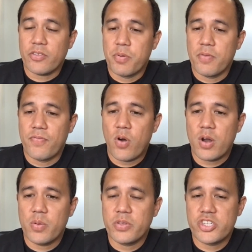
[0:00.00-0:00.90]
guess
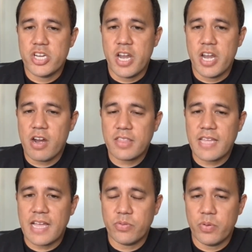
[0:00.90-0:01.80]
before it was generic,
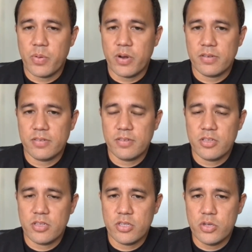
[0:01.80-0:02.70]
that's what we were
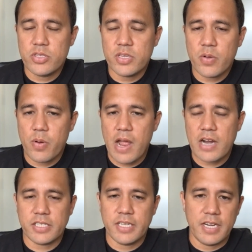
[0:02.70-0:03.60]
using. We were
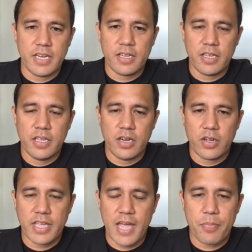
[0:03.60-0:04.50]
actually getting, you
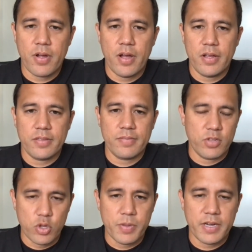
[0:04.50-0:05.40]
know, Keppra,
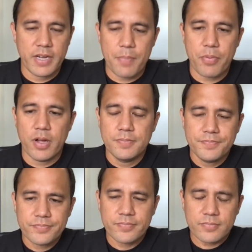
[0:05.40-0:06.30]
human
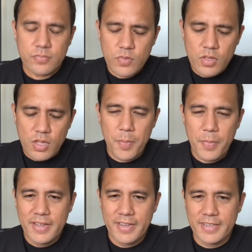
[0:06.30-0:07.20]
Keppra.
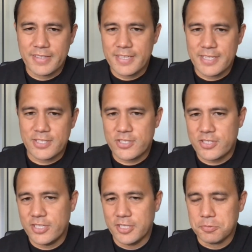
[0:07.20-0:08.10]
It's
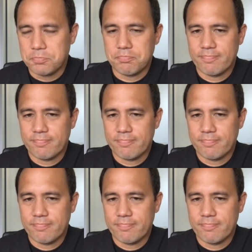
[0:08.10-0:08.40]
still